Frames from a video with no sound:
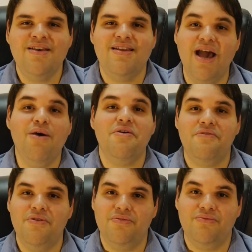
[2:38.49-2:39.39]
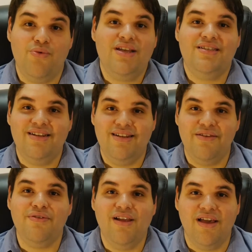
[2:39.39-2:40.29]
Now I feel rested. I
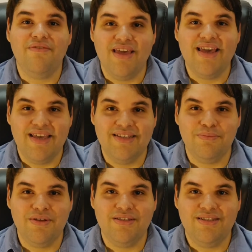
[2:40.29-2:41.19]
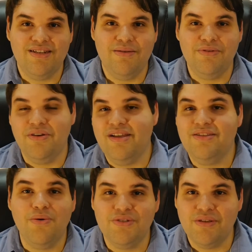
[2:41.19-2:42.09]
feel like I get some good sleep, so
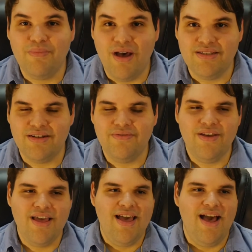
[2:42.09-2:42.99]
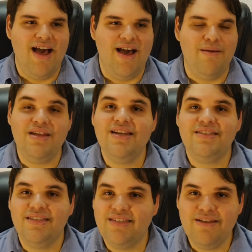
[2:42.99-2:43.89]
that's always a positive.
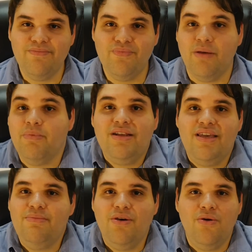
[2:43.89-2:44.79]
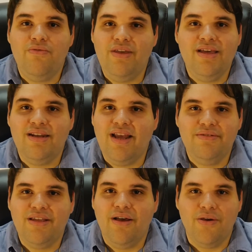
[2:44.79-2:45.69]
Needless to say, I'm going to keep the whole vegan
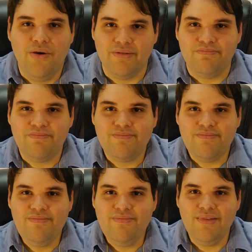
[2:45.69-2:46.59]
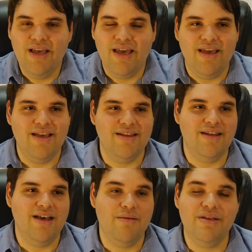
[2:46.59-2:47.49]
lifestyle going,
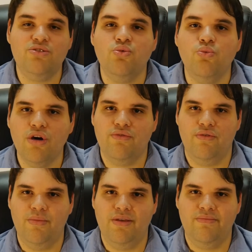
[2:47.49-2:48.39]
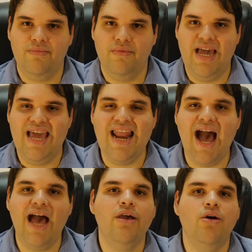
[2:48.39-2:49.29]
and it's worked for me, and
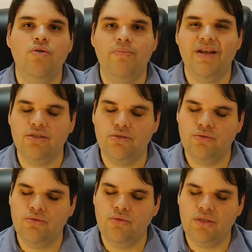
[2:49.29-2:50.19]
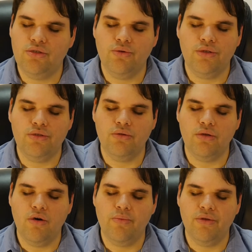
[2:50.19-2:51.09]
I hope, and I truly
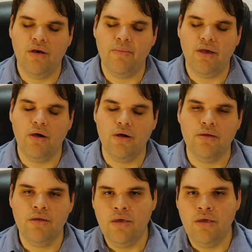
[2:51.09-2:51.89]
hope with all my heart